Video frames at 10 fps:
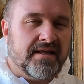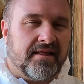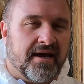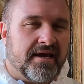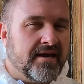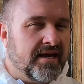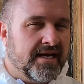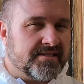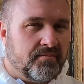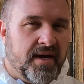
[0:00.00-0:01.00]
Like,
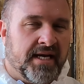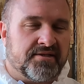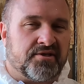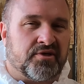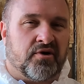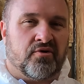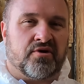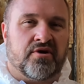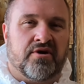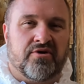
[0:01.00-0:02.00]
it's a paint
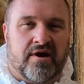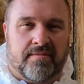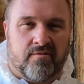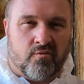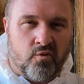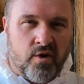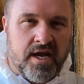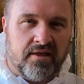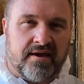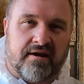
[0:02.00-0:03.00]
stroke. You gotta be
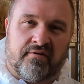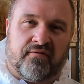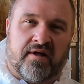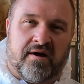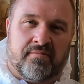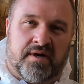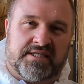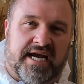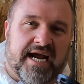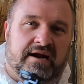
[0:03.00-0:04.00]
really careful how
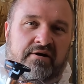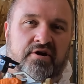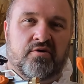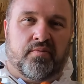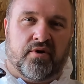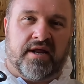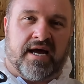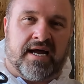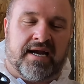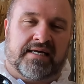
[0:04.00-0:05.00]
much air you put
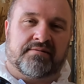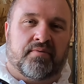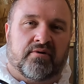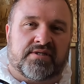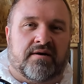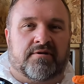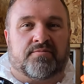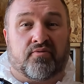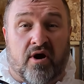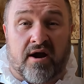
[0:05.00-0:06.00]
on as opposed to how
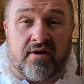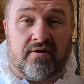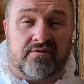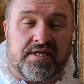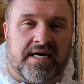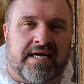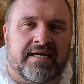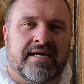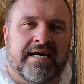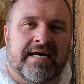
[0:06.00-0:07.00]
much product goes on.